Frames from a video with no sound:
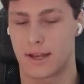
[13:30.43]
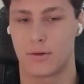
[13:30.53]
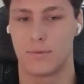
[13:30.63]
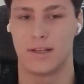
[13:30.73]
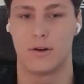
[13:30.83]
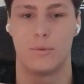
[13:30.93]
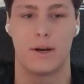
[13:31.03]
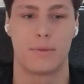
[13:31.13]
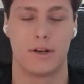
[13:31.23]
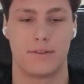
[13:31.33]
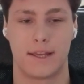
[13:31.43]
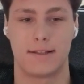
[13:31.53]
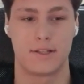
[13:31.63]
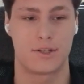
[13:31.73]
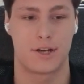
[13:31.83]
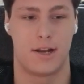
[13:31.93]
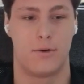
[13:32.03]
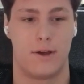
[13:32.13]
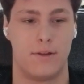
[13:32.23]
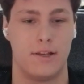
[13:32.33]
I don't really know where I'm going to take this
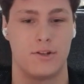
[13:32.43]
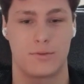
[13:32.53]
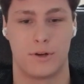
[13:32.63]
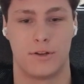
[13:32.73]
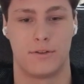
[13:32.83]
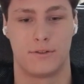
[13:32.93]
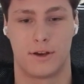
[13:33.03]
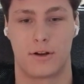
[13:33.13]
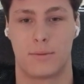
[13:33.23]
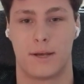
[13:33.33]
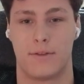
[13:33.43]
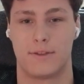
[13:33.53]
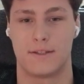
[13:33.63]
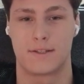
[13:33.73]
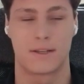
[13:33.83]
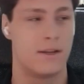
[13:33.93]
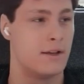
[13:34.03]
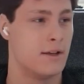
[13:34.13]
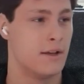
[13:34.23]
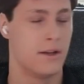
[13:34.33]
channel. I really just want to talk about this
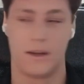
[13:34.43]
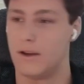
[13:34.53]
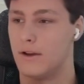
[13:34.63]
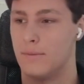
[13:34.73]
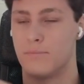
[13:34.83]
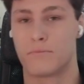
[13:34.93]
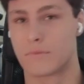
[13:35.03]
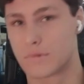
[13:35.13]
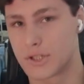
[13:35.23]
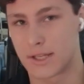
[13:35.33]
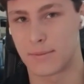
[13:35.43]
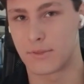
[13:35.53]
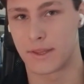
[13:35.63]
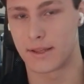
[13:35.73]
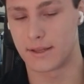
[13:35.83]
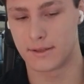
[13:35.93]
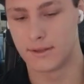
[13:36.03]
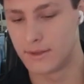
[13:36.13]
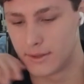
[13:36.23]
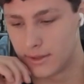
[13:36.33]
Steam thingy,
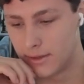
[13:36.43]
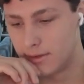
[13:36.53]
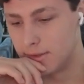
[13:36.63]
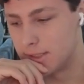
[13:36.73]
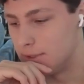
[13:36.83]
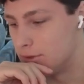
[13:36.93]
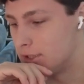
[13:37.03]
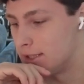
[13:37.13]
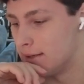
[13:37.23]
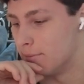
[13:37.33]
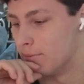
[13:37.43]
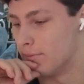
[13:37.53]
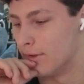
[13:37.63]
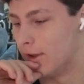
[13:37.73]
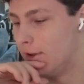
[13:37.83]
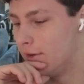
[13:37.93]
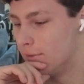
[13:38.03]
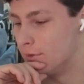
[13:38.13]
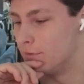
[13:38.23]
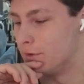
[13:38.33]
this new Steam
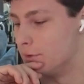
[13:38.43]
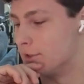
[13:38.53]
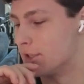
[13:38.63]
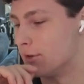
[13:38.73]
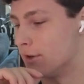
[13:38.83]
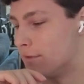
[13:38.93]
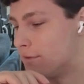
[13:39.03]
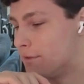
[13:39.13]
review, sort of.